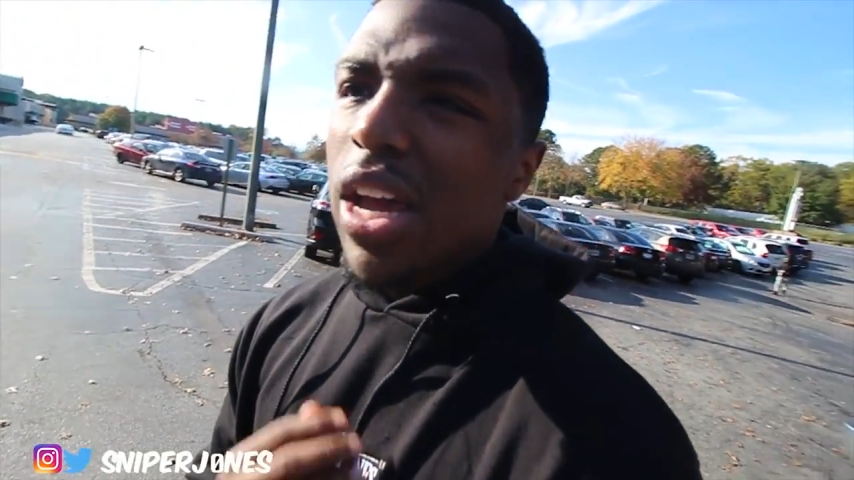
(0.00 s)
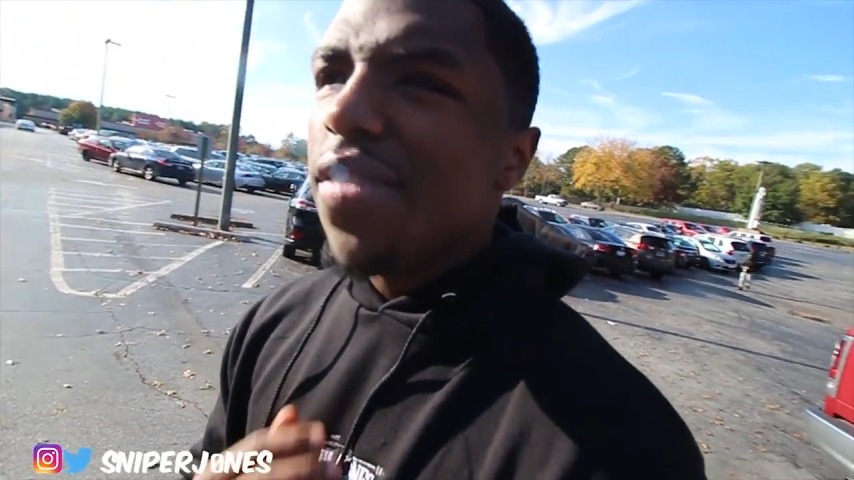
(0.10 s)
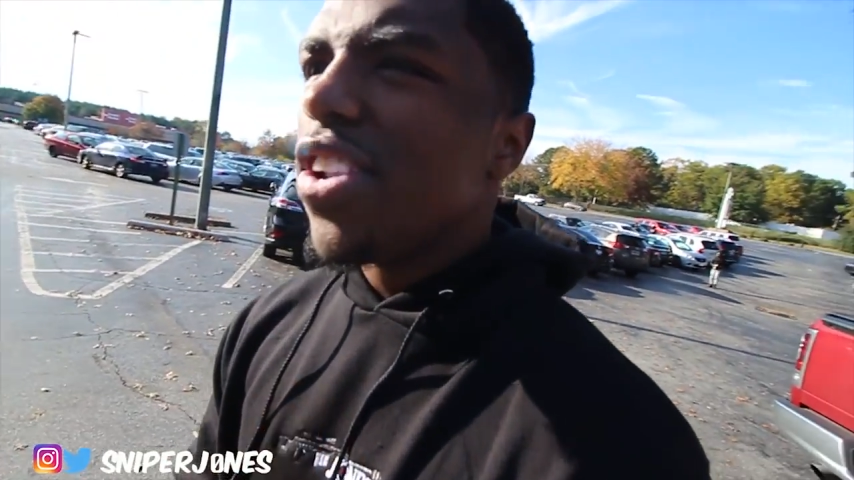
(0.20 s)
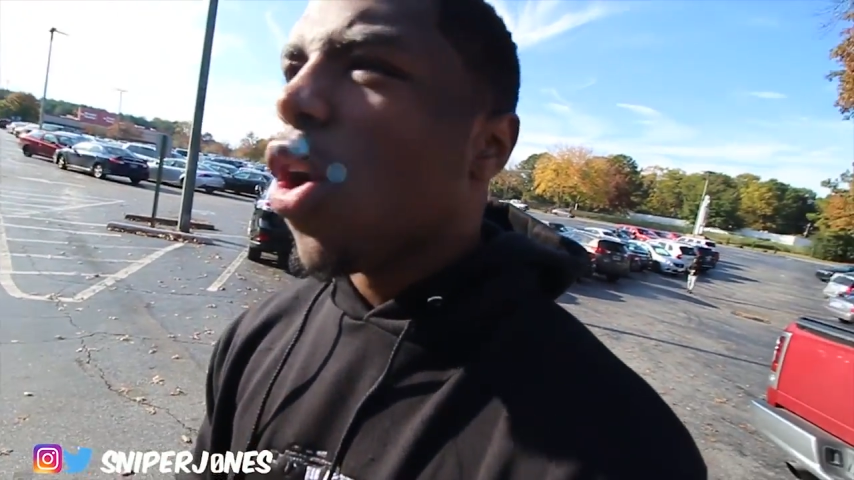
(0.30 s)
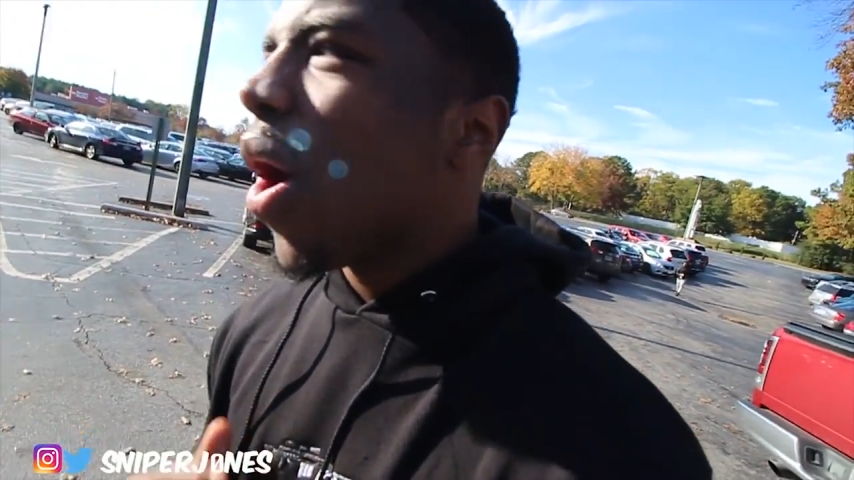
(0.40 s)

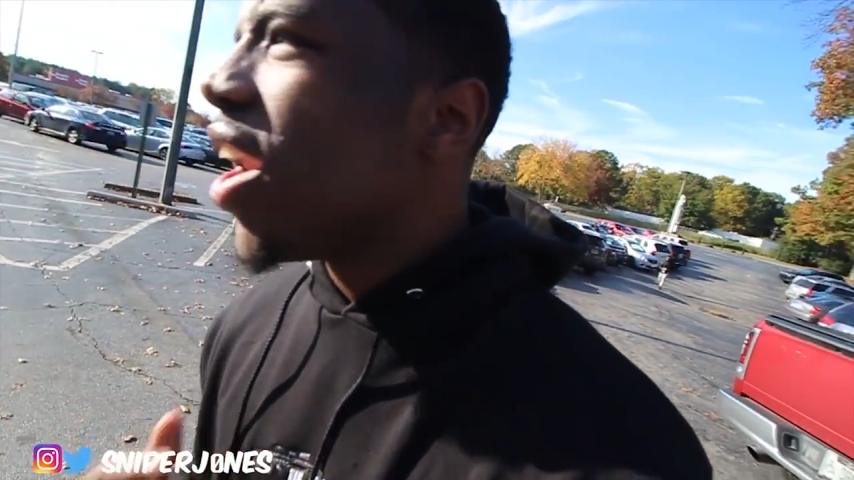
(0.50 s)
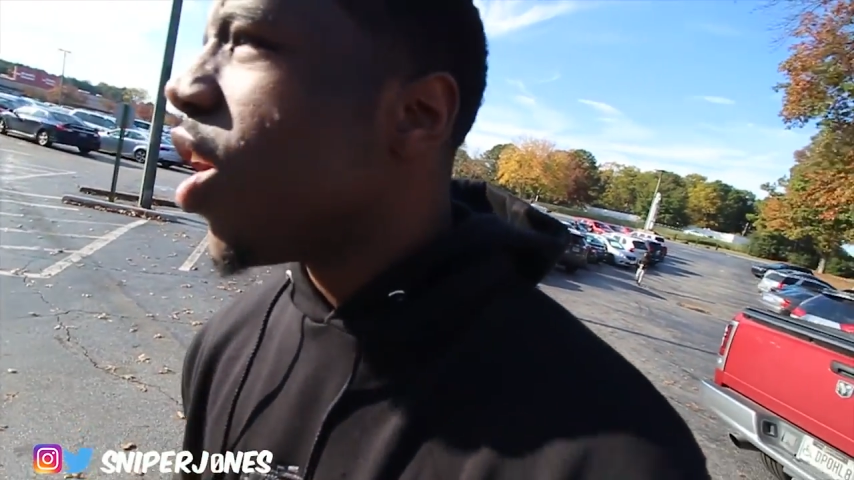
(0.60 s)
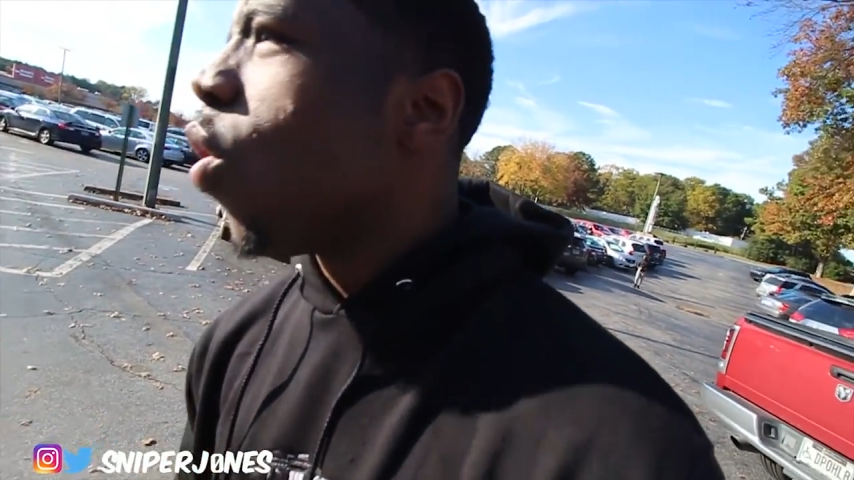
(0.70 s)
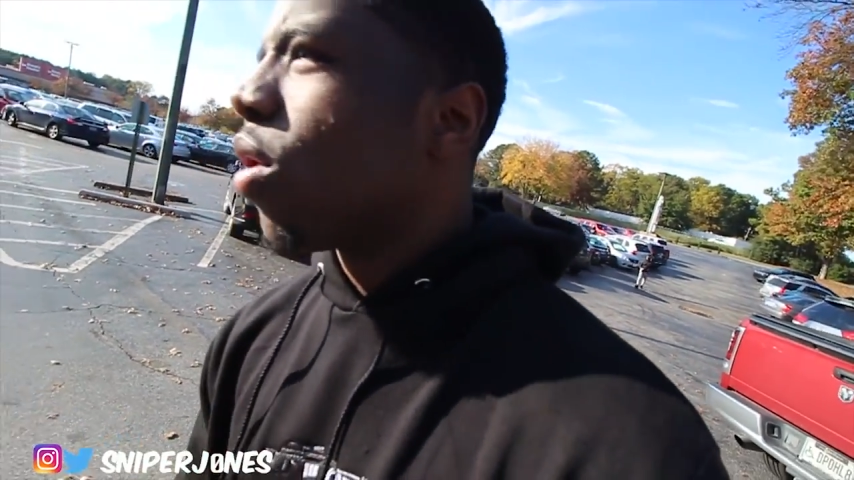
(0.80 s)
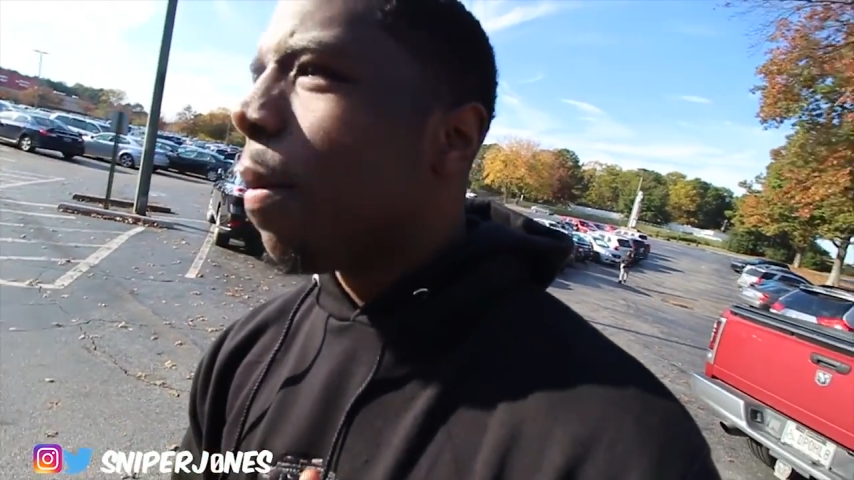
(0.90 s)
even though I
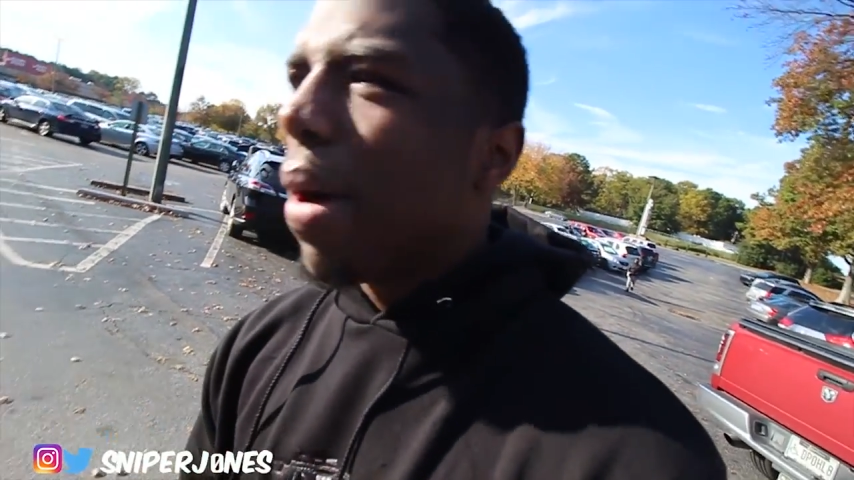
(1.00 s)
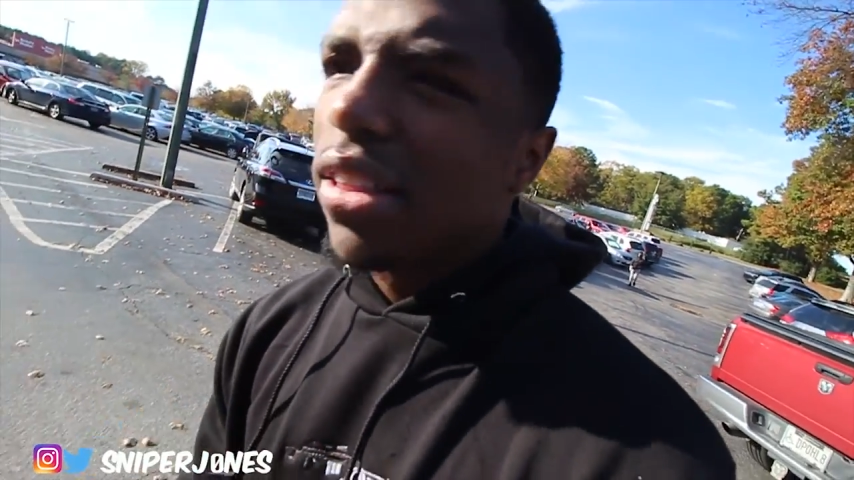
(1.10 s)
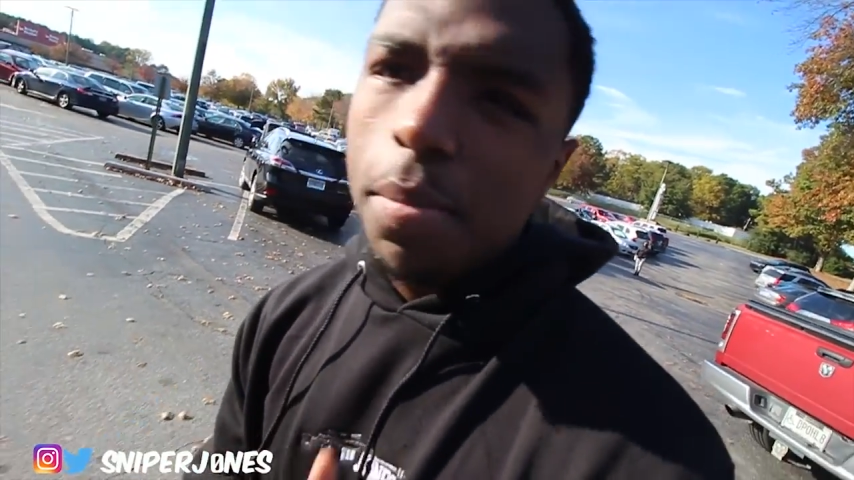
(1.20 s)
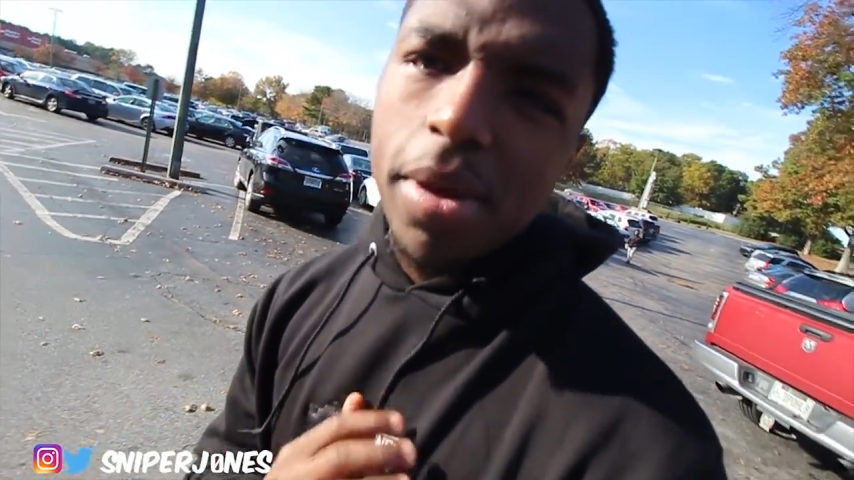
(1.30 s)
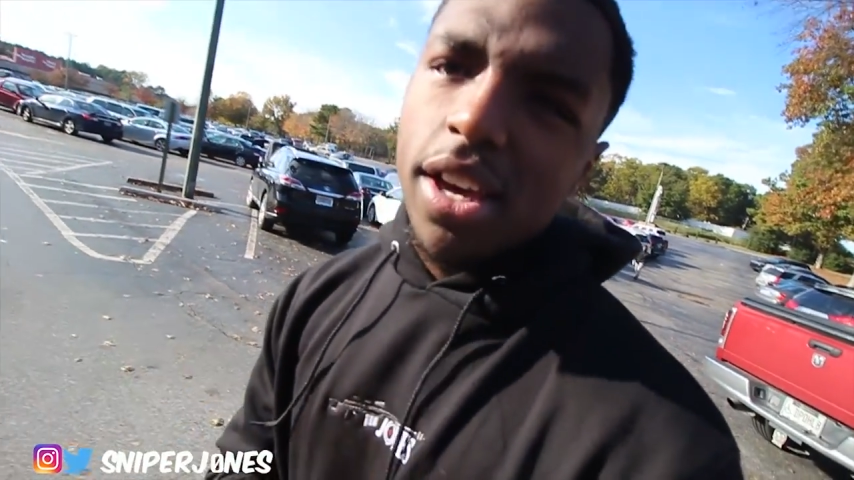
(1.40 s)
know what I'm
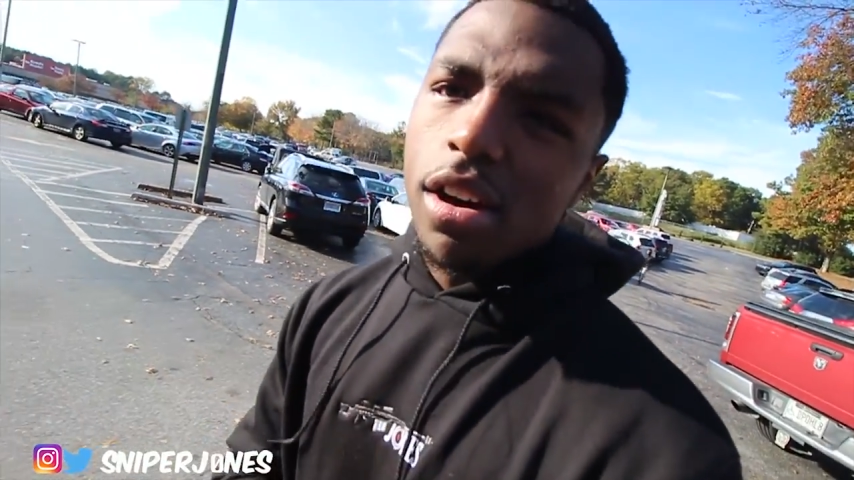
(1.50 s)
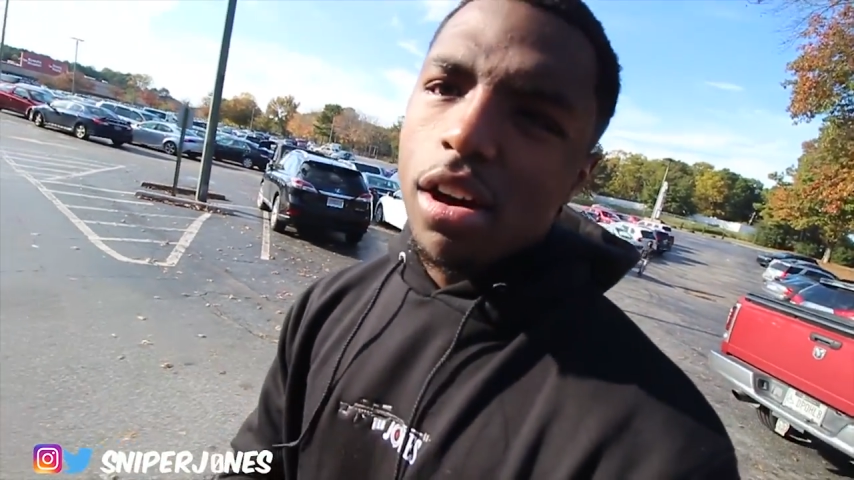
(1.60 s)
about to pick